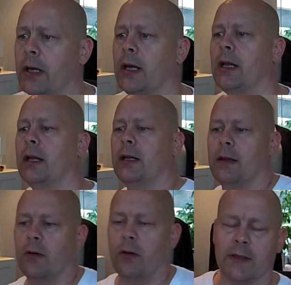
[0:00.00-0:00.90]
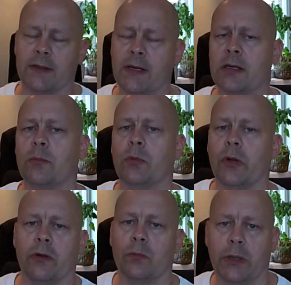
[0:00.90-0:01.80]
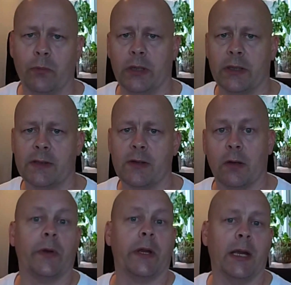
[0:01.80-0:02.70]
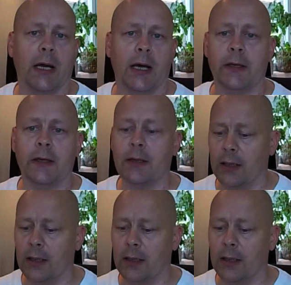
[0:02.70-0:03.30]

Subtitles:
and in the organizational module we start looking at